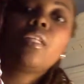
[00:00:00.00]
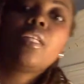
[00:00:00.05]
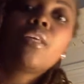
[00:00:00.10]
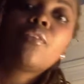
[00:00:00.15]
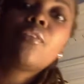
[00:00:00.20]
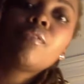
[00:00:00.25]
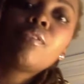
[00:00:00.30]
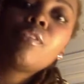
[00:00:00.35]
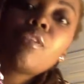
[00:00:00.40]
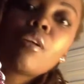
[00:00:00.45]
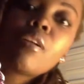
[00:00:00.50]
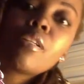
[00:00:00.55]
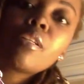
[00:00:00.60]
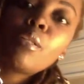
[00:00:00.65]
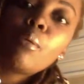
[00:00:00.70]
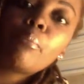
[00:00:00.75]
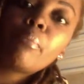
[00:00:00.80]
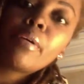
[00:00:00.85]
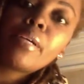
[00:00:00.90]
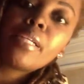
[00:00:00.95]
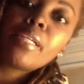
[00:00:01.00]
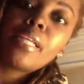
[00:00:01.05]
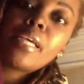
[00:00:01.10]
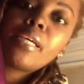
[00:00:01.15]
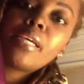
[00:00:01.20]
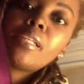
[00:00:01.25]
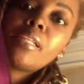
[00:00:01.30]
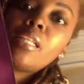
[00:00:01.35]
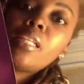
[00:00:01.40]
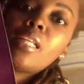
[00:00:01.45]
leather is starting to break
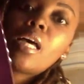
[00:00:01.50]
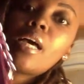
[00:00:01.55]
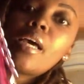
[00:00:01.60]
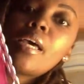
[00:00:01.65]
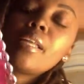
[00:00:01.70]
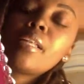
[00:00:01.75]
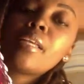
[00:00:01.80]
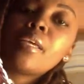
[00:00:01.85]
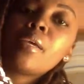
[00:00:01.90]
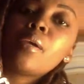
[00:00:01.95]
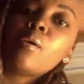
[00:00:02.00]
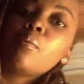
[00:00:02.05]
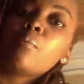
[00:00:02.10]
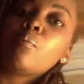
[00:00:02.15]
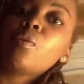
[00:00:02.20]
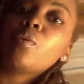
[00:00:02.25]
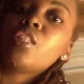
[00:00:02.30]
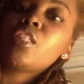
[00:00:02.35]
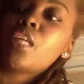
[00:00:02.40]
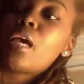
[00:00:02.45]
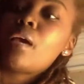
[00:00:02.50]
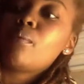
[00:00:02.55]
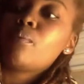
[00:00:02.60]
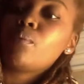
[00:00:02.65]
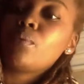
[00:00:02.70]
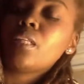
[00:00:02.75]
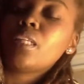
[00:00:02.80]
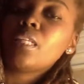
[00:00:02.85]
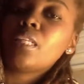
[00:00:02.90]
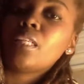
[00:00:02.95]
down a lot, which I
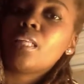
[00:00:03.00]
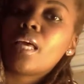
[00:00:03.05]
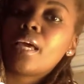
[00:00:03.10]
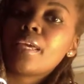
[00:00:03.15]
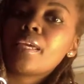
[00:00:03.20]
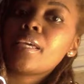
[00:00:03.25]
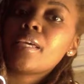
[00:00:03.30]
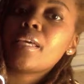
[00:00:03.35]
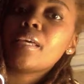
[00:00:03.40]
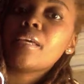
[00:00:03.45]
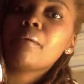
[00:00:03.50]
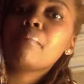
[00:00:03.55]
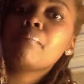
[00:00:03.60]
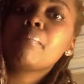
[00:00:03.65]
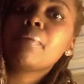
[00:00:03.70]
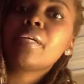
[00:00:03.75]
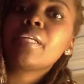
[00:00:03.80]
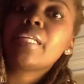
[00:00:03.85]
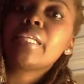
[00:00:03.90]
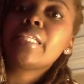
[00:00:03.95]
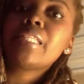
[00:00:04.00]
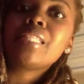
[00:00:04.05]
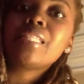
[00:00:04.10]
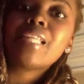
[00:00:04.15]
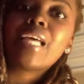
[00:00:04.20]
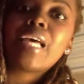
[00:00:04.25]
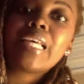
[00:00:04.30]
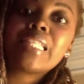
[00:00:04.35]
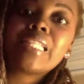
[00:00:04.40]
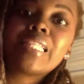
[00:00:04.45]
really like, but it's
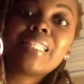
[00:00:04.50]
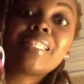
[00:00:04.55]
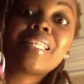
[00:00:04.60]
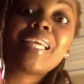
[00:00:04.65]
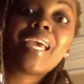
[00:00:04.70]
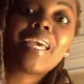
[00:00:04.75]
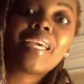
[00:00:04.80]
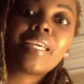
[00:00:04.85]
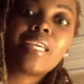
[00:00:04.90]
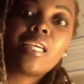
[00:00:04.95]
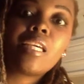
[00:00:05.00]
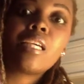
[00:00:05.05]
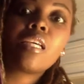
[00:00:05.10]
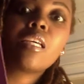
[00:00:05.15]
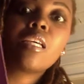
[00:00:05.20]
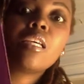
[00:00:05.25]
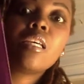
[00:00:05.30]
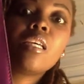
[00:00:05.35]
not sagging,